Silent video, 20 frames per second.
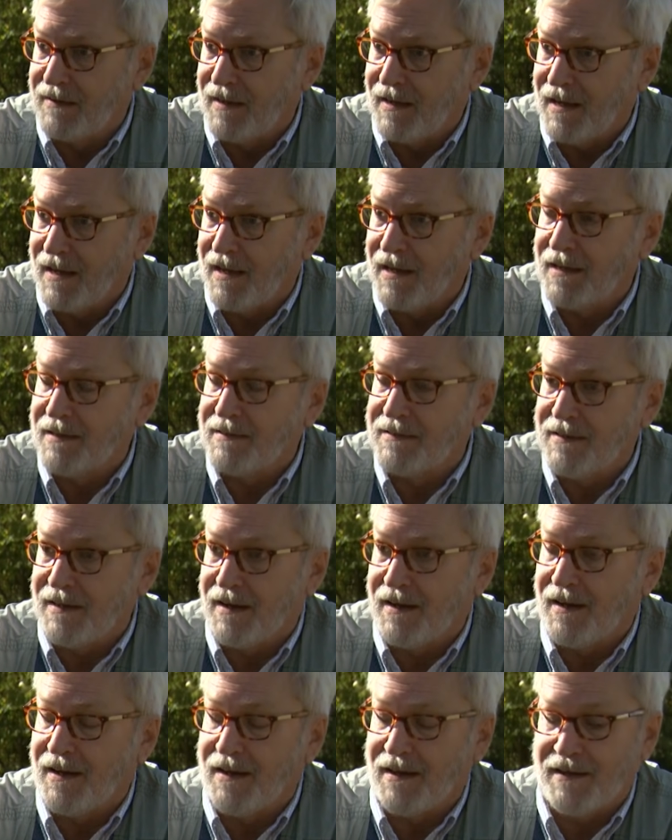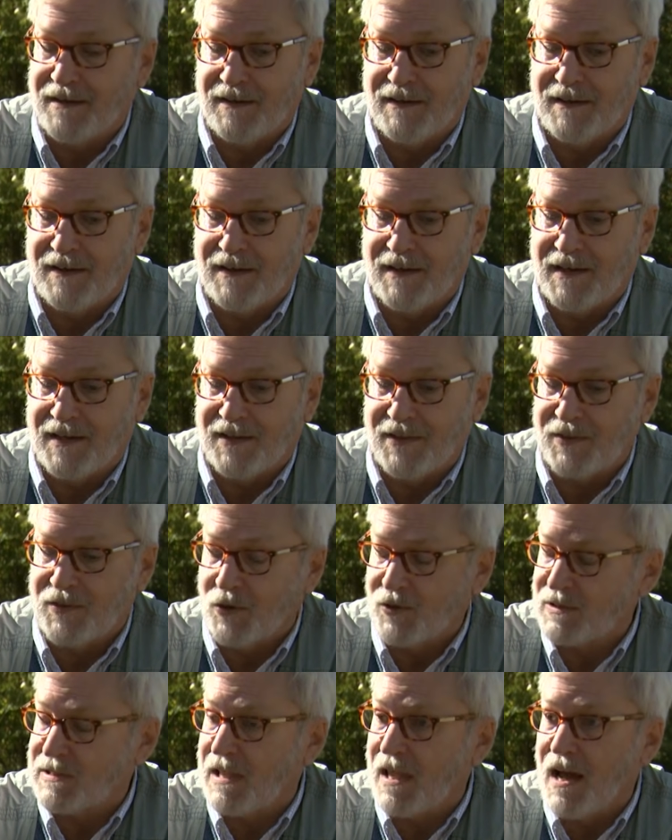And uh, uh,
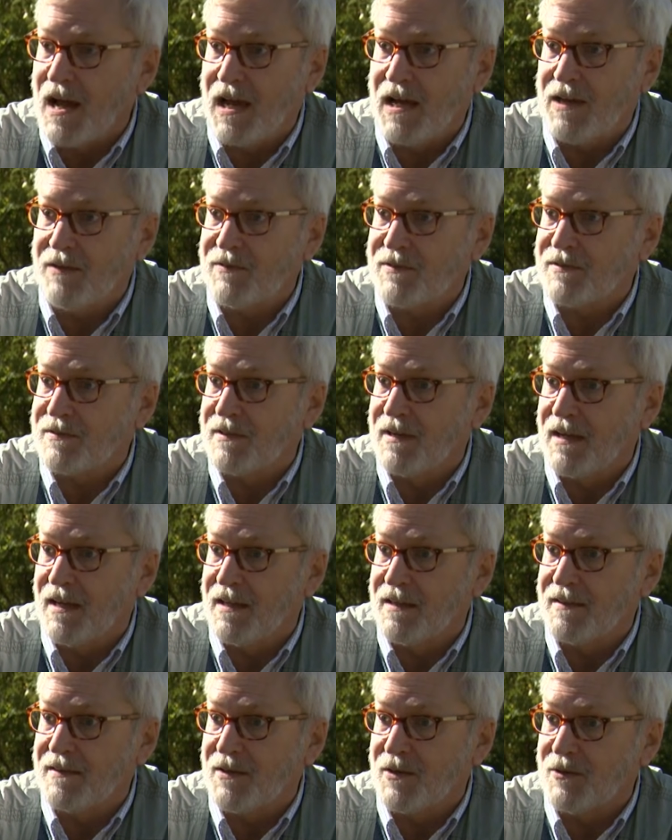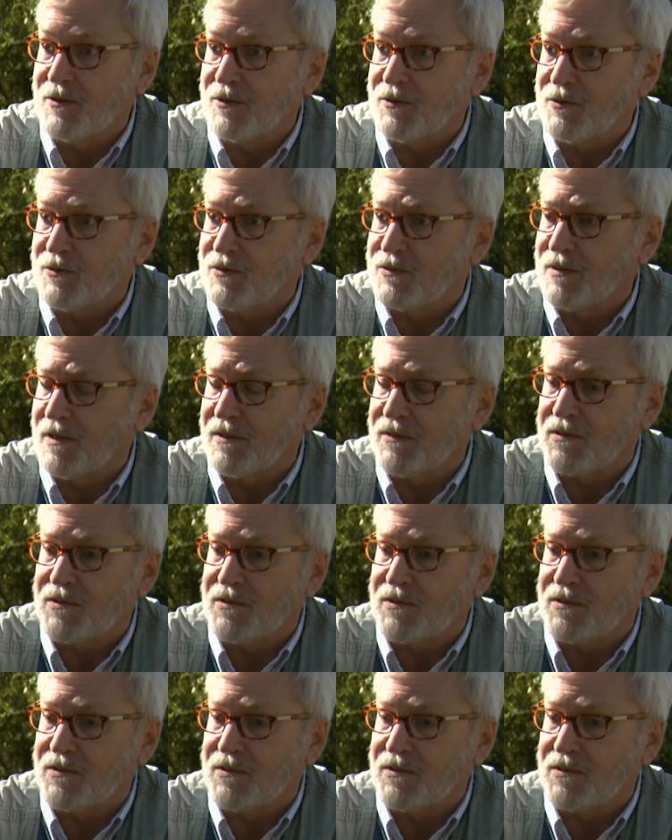those lives and those uh,